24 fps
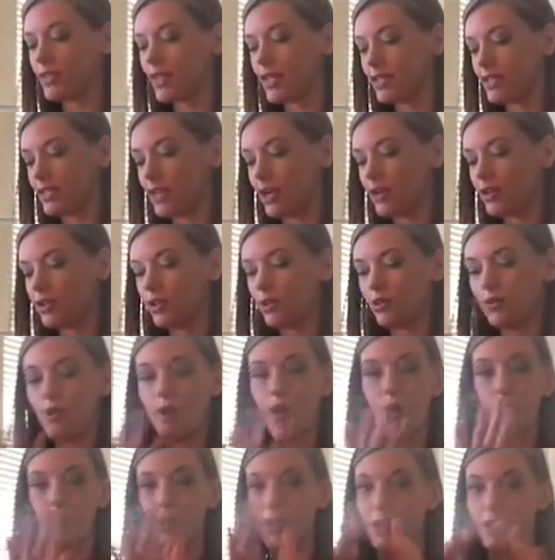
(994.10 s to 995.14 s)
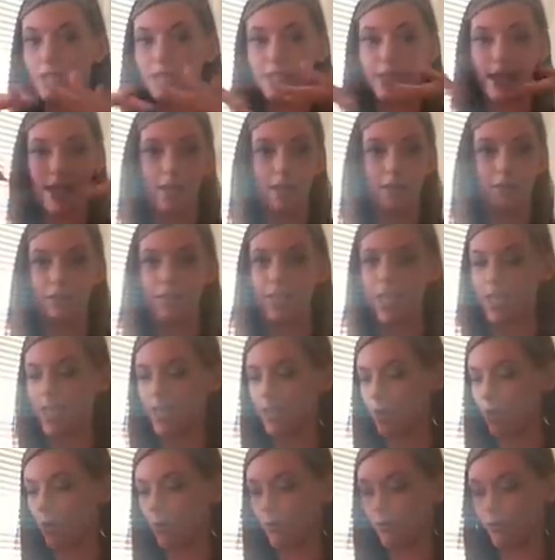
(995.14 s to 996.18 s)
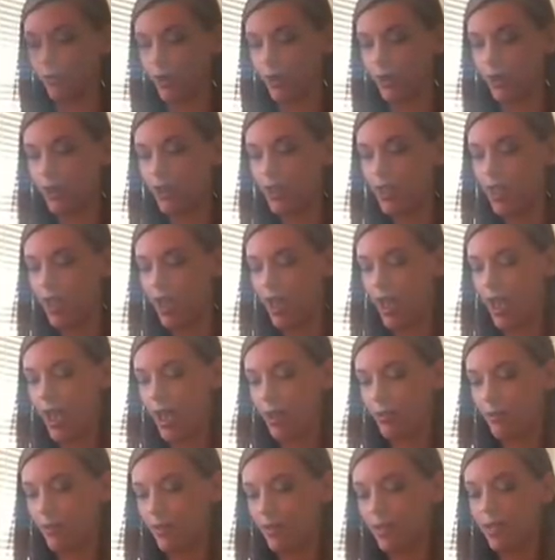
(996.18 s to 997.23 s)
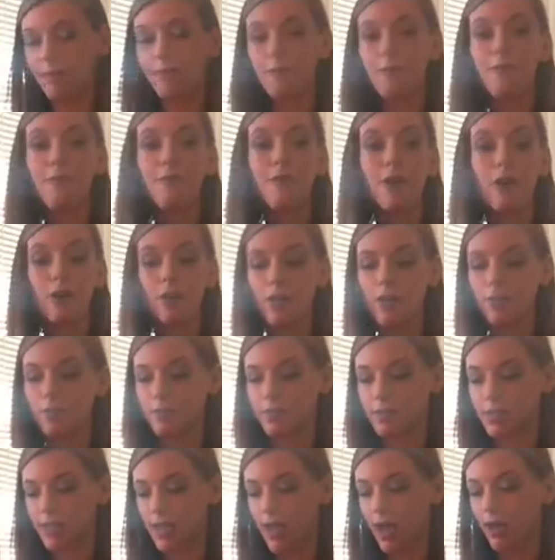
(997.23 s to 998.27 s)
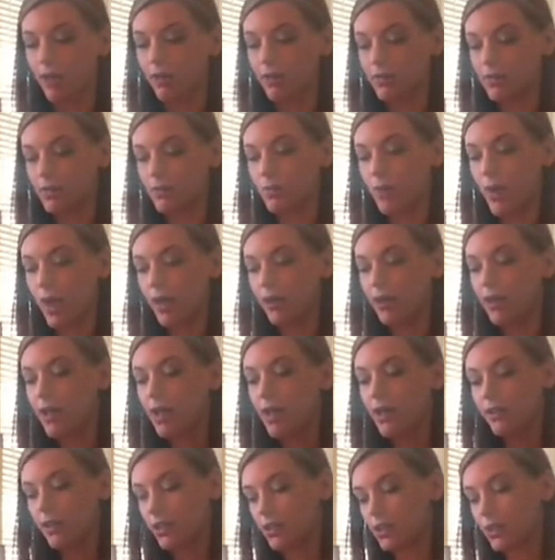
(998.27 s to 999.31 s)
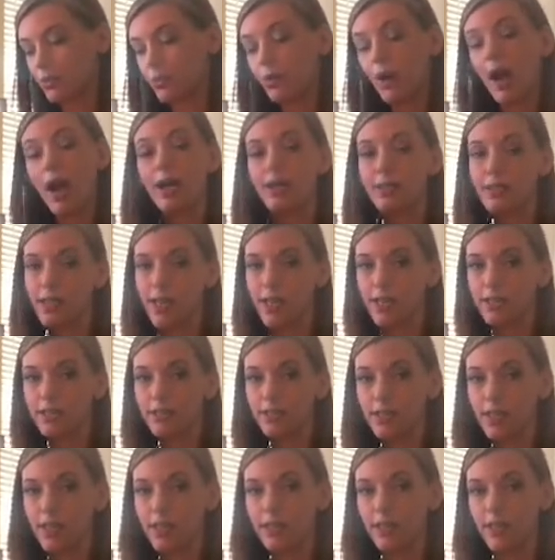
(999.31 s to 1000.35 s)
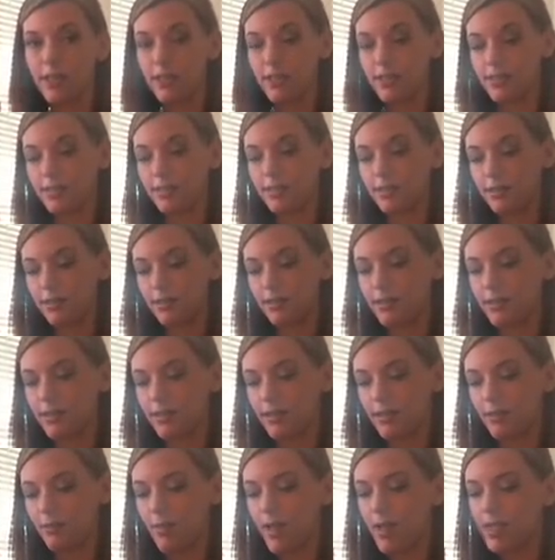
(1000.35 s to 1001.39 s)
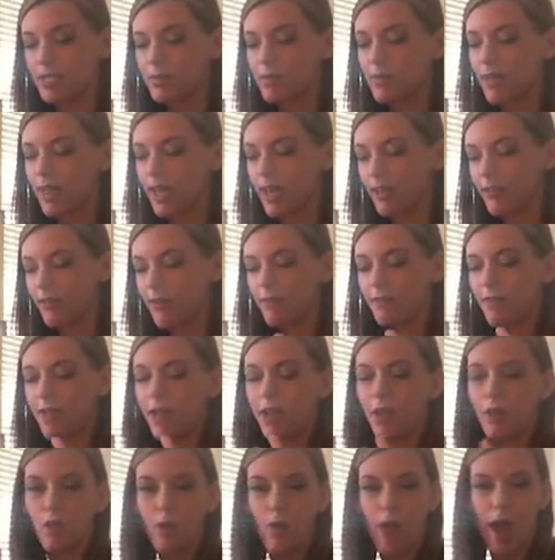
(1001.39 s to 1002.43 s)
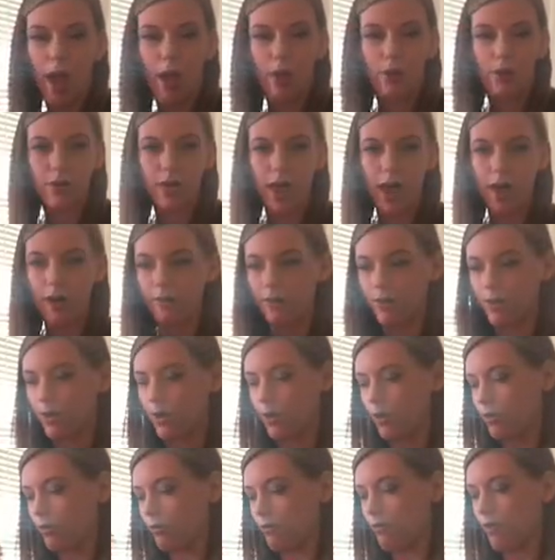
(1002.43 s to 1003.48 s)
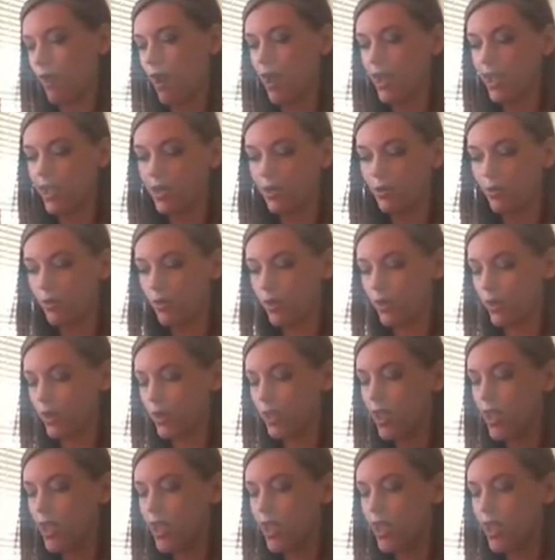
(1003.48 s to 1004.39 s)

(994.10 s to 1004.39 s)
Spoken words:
they start to grow, they just kind of take over and they fulfill themselves. But there's a process that it reminds me kind of like ground cover or vine work.